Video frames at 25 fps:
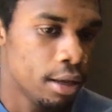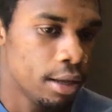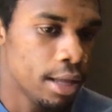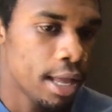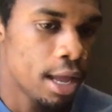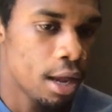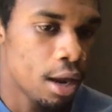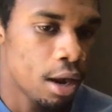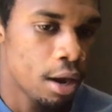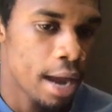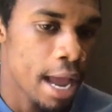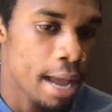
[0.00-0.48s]

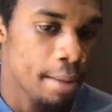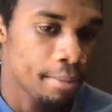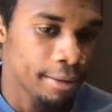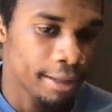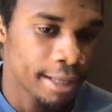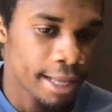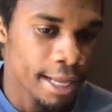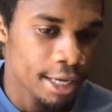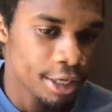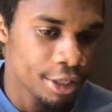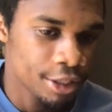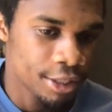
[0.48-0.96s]
AR
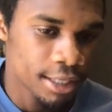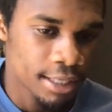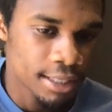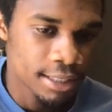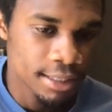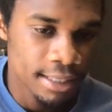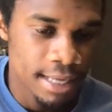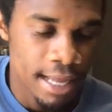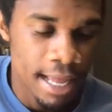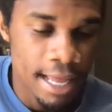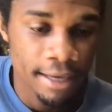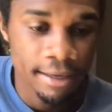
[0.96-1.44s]

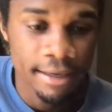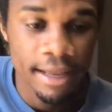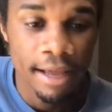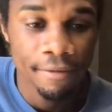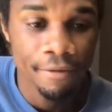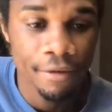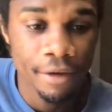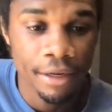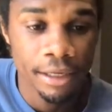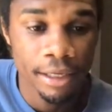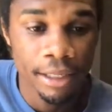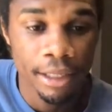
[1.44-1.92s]
applications, and
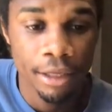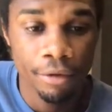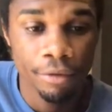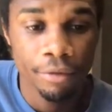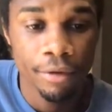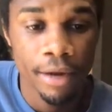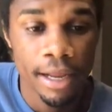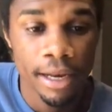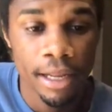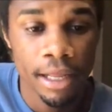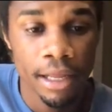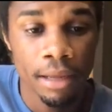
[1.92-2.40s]
definitely
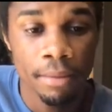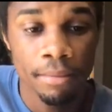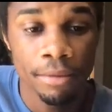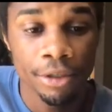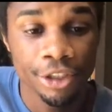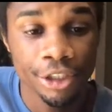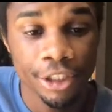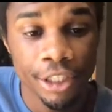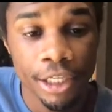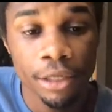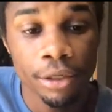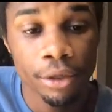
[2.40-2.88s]
creating
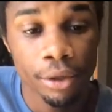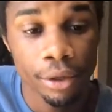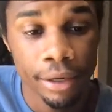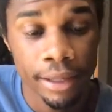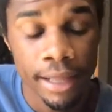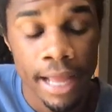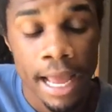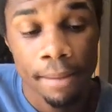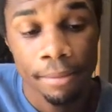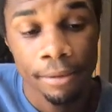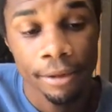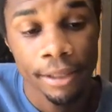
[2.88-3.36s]
machine
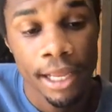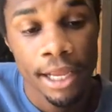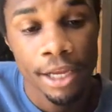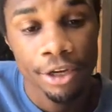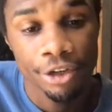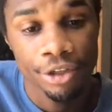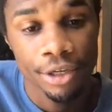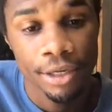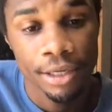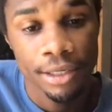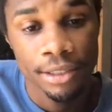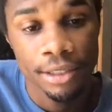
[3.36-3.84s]
learning
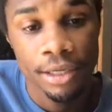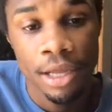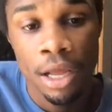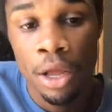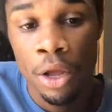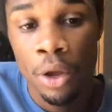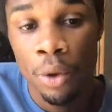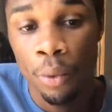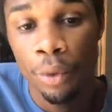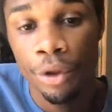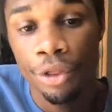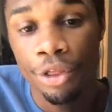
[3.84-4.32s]
applications
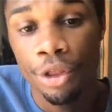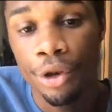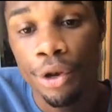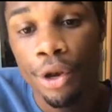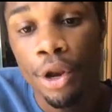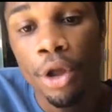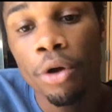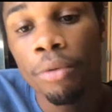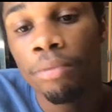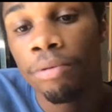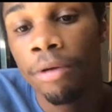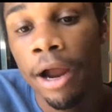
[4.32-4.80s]
with
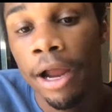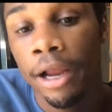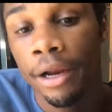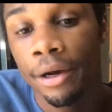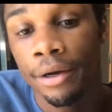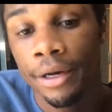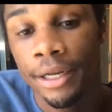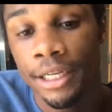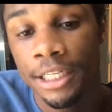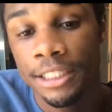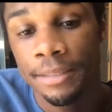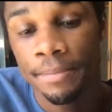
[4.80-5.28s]
no
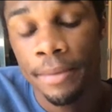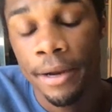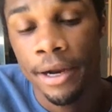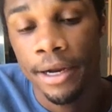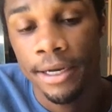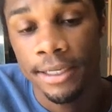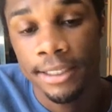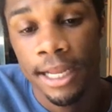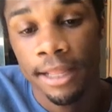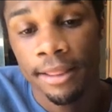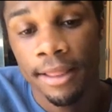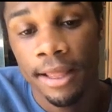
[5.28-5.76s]
prior
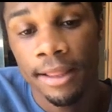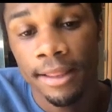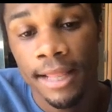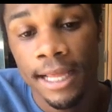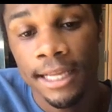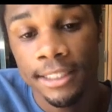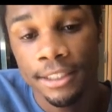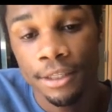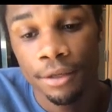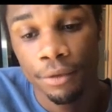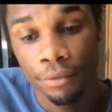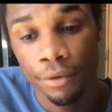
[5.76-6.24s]
experience. I think
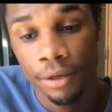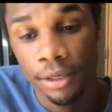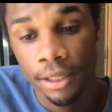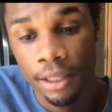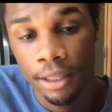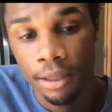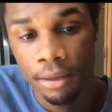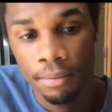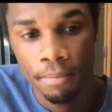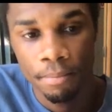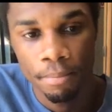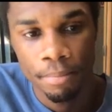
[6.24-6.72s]
that's the
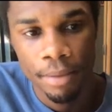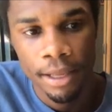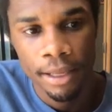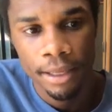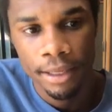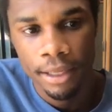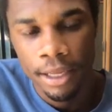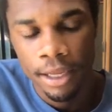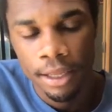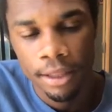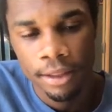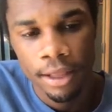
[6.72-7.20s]
really
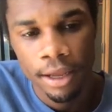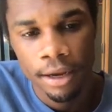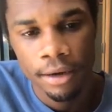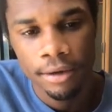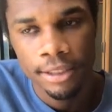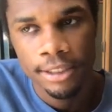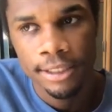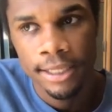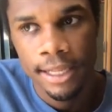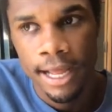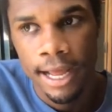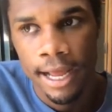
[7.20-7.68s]
big key there,
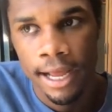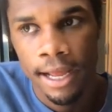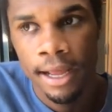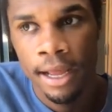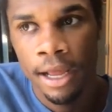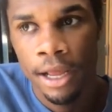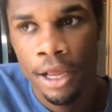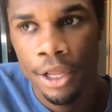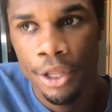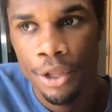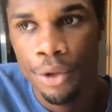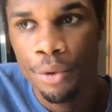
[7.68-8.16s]
is that
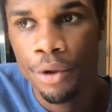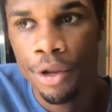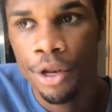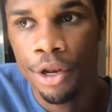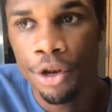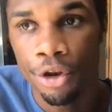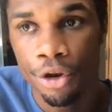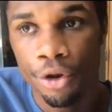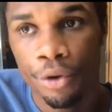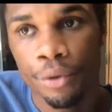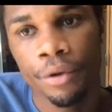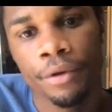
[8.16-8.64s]
you
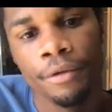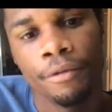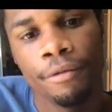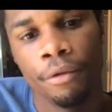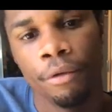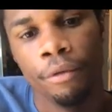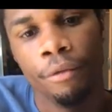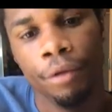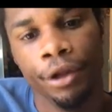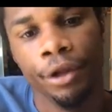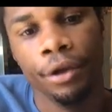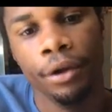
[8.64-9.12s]
can do it
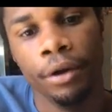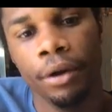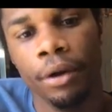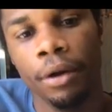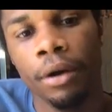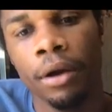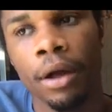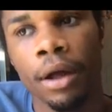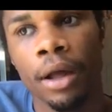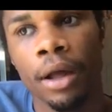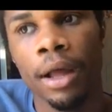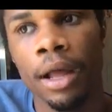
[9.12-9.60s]
for
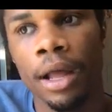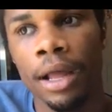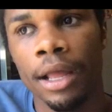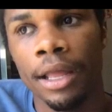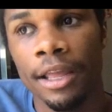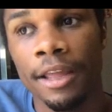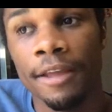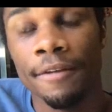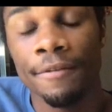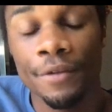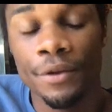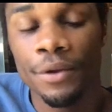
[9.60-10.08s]
real
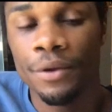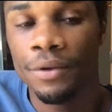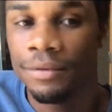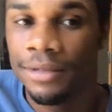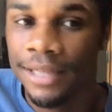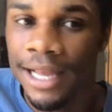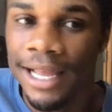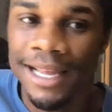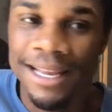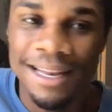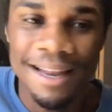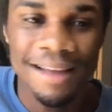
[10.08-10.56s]
if you
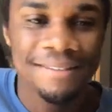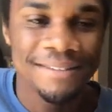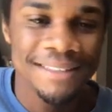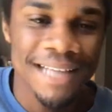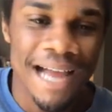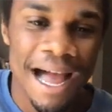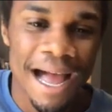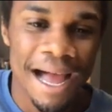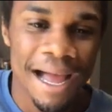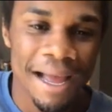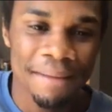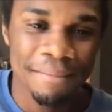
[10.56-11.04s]
take enough
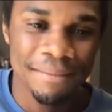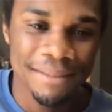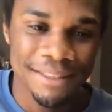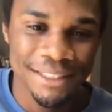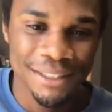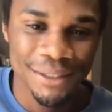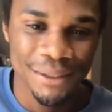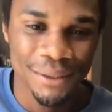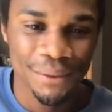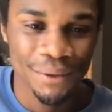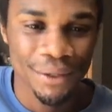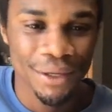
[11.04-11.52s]
time
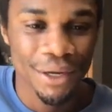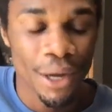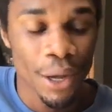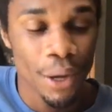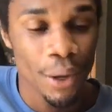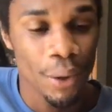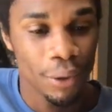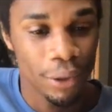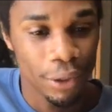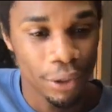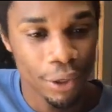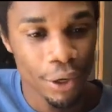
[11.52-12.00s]
to
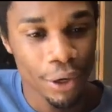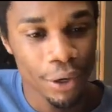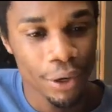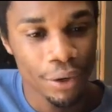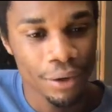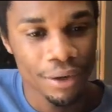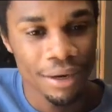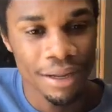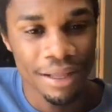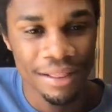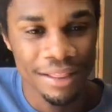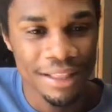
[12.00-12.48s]

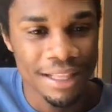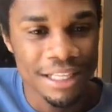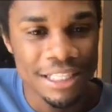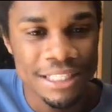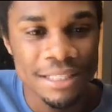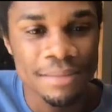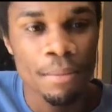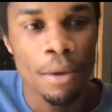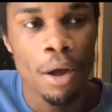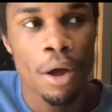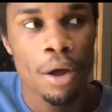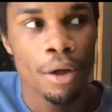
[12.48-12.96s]
learn
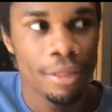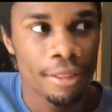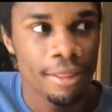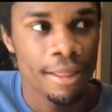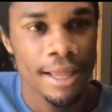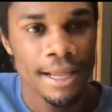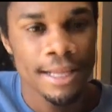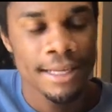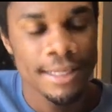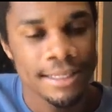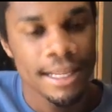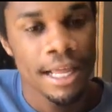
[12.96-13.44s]
these small
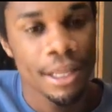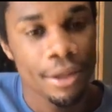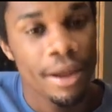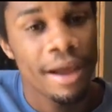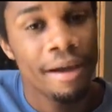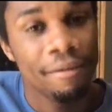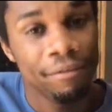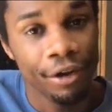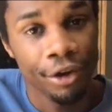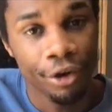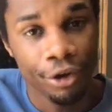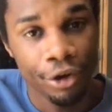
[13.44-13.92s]
things that you
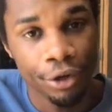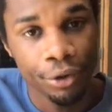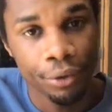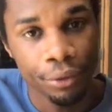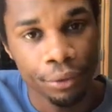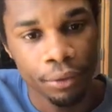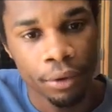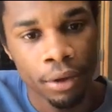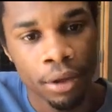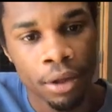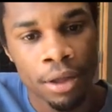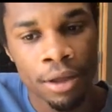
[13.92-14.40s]
have to
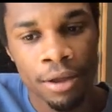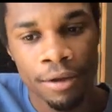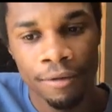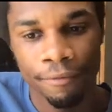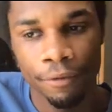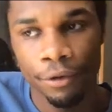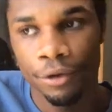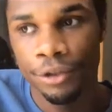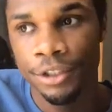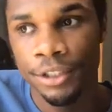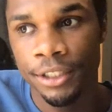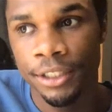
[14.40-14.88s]
do,
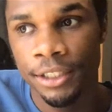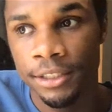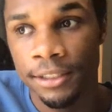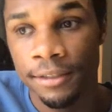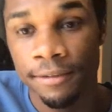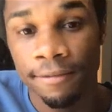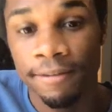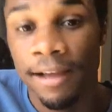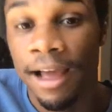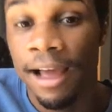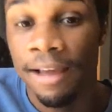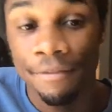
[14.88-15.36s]

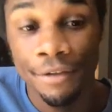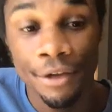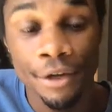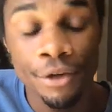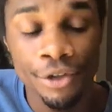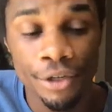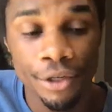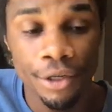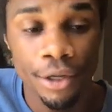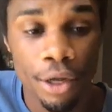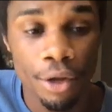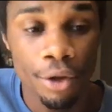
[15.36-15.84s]
versus 5
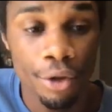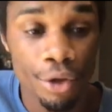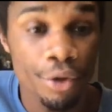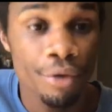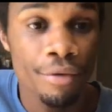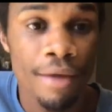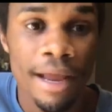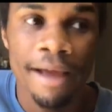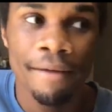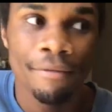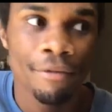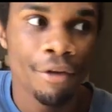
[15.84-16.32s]
years ago
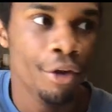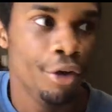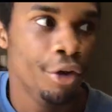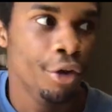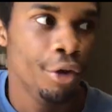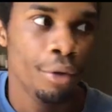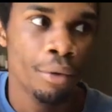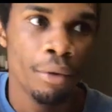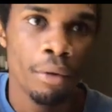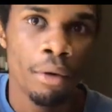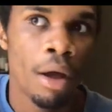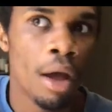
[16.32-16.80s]
you'd have to
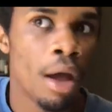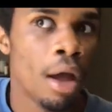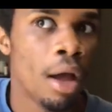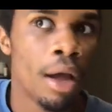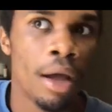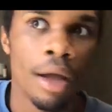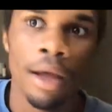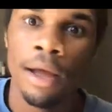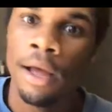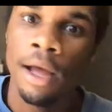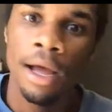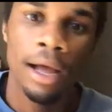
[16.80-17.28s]
do
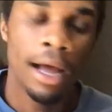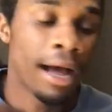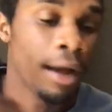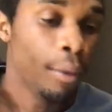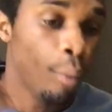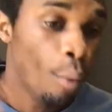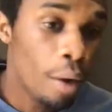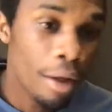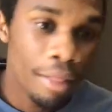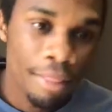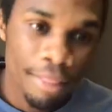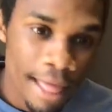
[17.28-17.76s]

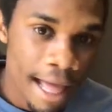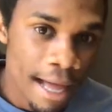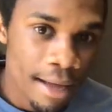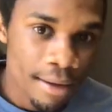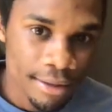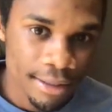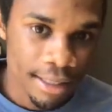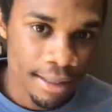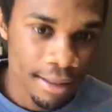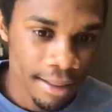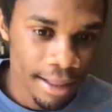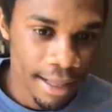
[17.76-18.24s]

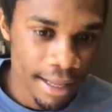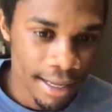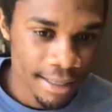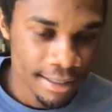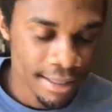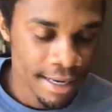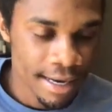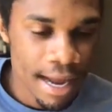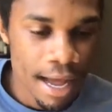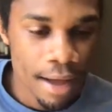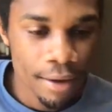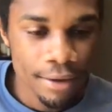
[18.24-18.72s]
1,000
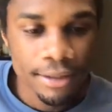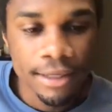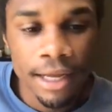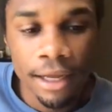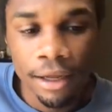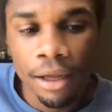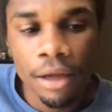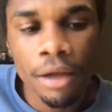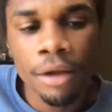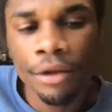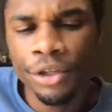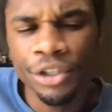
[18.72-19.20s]
things, and now it's
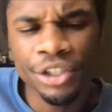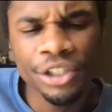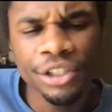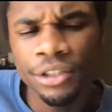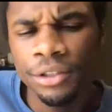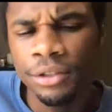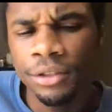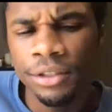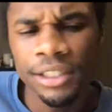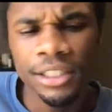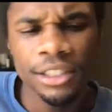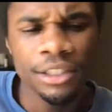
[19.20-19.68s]
like, oh, you
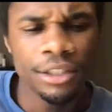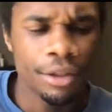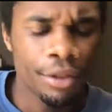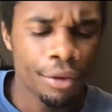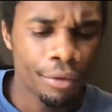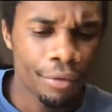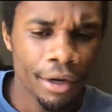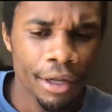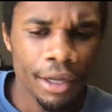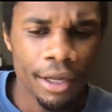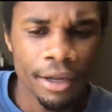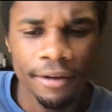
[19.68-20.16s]
just do these
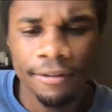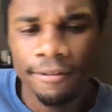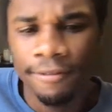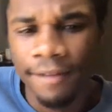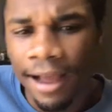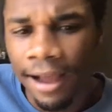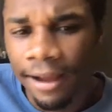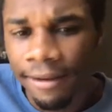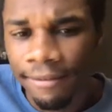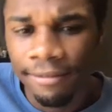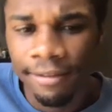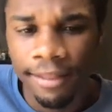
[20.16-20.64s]
3 to
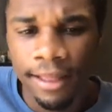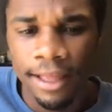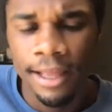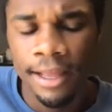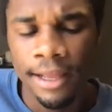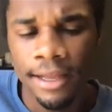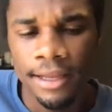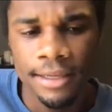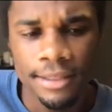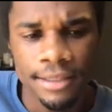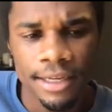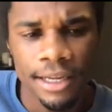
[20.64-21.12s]
5
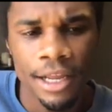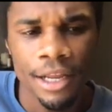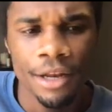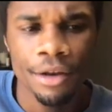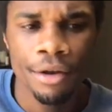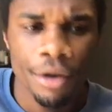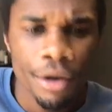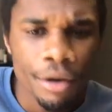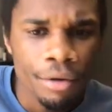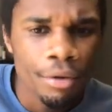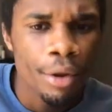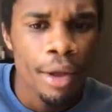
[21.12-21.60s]
things
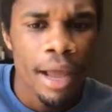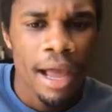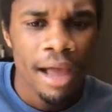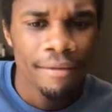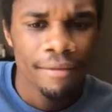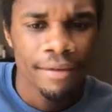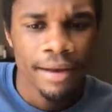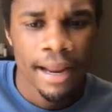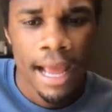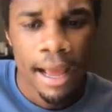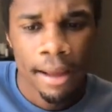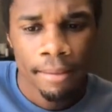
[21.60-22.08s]
and you
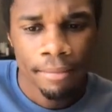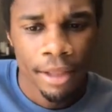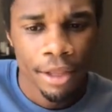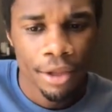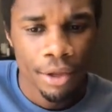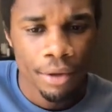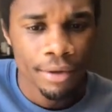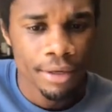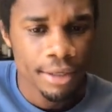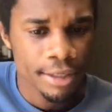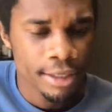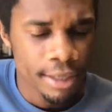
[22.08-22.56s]
have an app
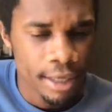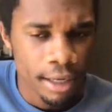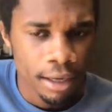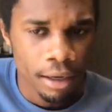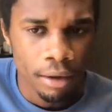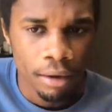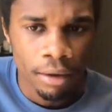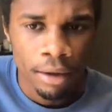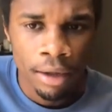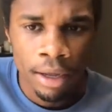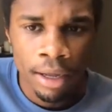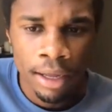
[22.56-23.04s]
that you can
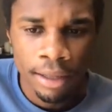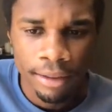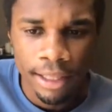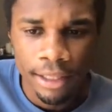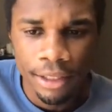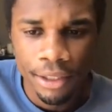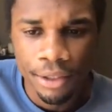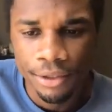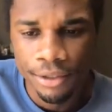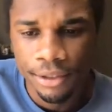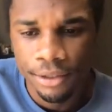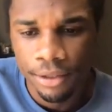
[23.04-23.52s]
sell
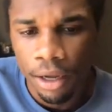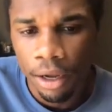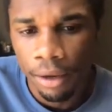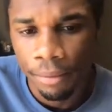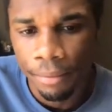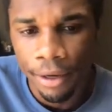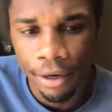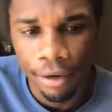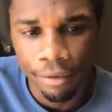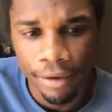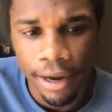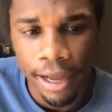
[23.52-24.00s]
that uses
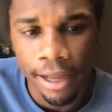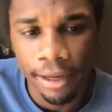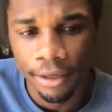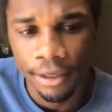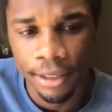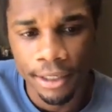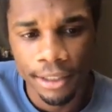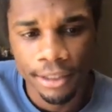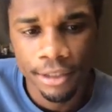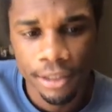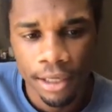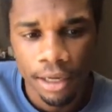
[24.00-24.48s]
augmented
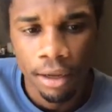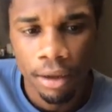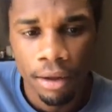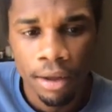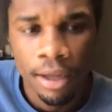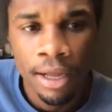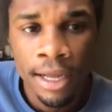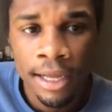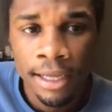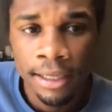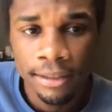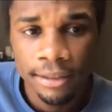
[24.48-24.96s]
reality. So
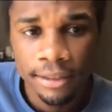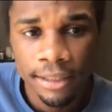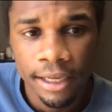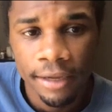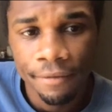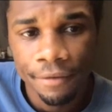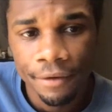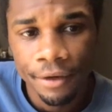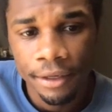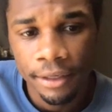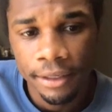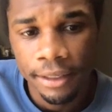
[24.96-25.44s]

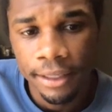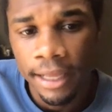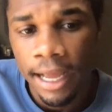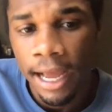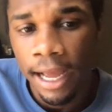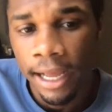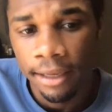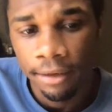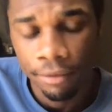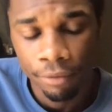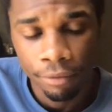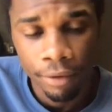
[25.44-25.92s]
definitely
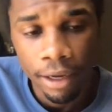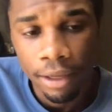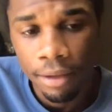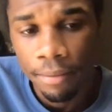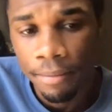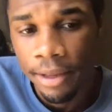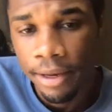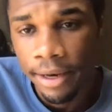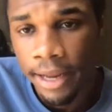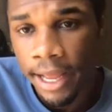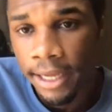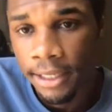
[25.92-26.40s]
I
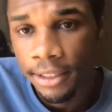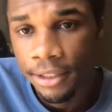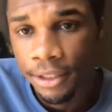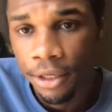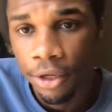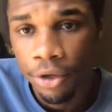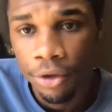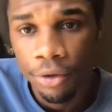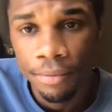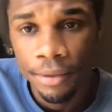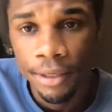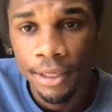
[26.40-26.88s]
recommend
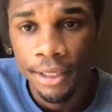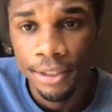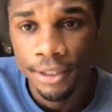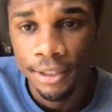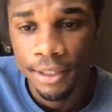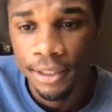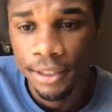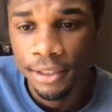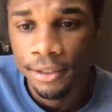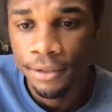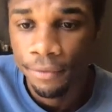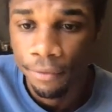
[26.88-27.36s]
Xcode, because
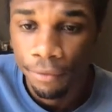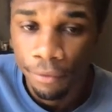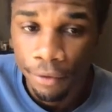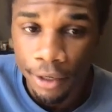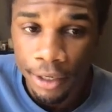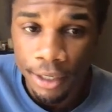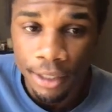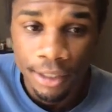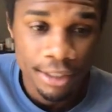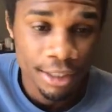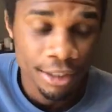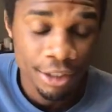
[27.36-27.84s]
it is
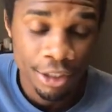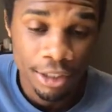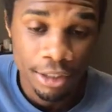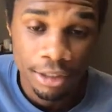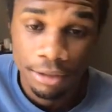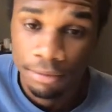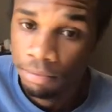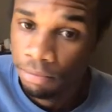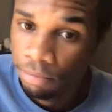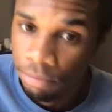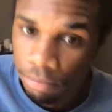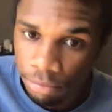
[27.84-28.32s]
free to
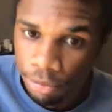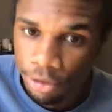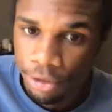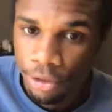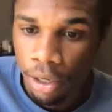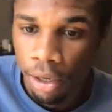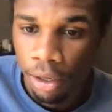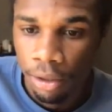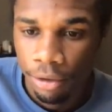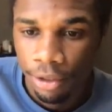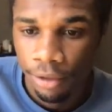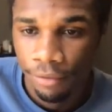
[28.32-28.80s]
just
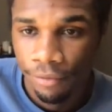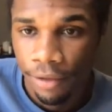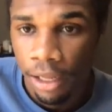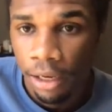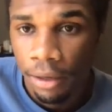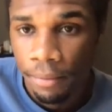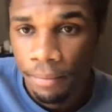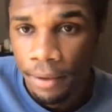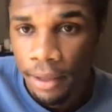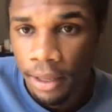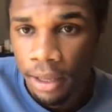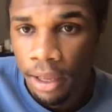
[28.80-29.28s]
start
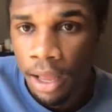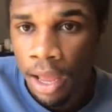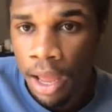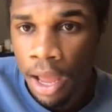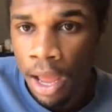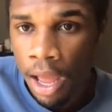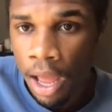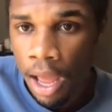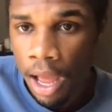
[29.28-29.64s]
developing.